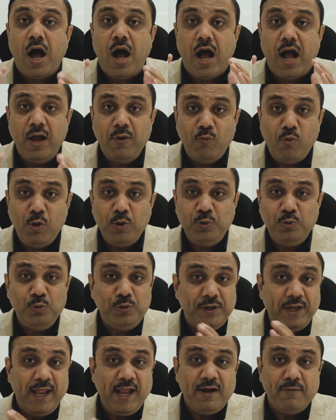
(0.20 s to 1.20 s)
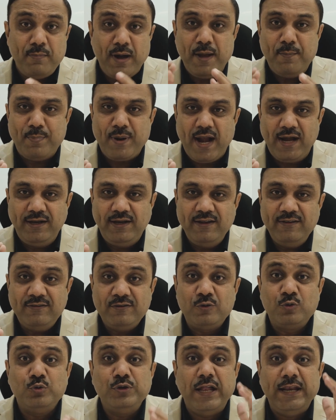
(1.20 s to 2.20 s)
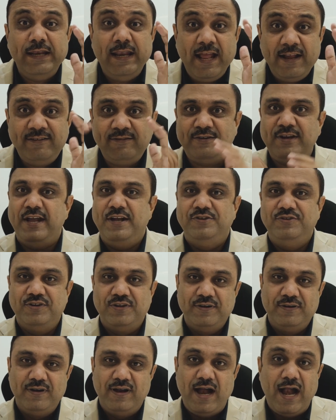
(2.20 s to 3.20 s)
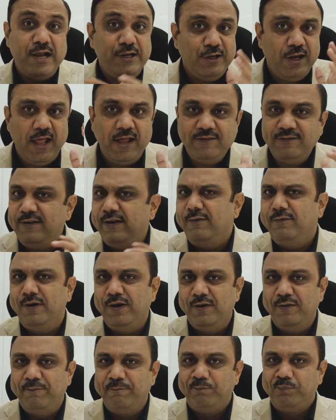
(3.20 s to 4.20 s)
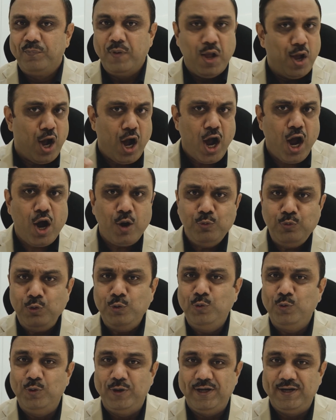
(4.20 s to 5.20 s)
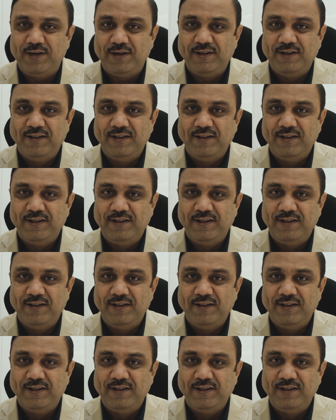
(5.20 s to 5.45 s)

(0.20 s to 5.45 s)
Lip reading: I want to take my practice to the next stage and next level. How to do it?